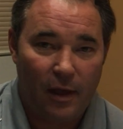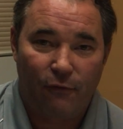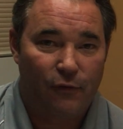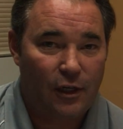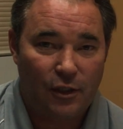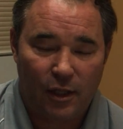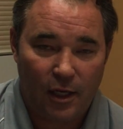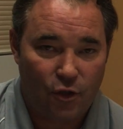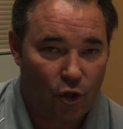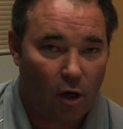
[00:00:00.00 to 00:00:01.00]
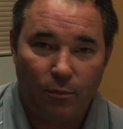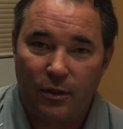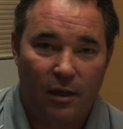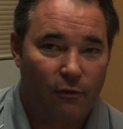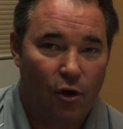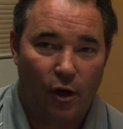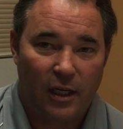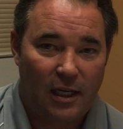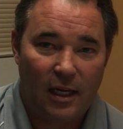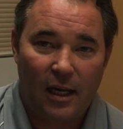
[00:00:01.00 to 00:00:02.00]
they've finished their jobs, they've got
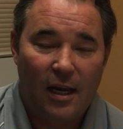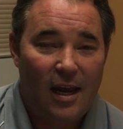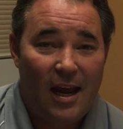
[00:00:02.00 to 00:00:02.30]
here,